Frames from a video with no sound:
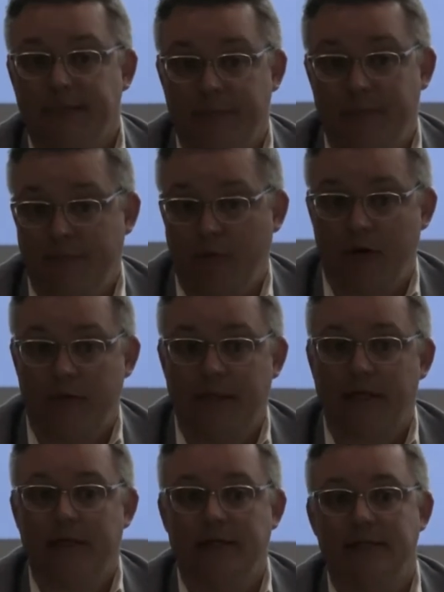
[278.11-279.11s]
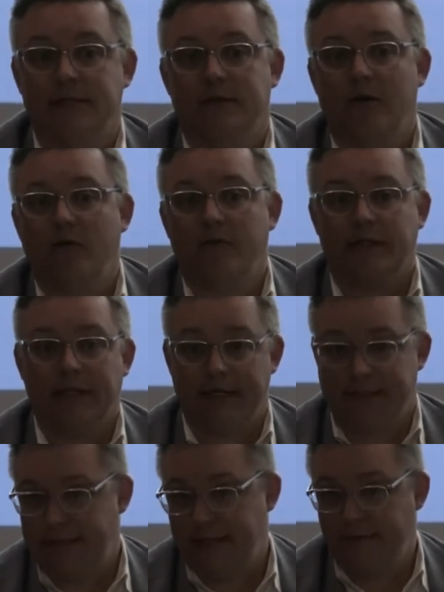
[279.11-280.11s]
important because over the
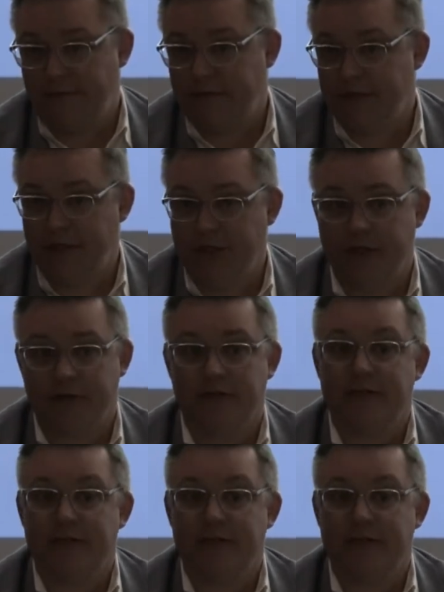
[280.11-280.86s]
last 10 or 15 years,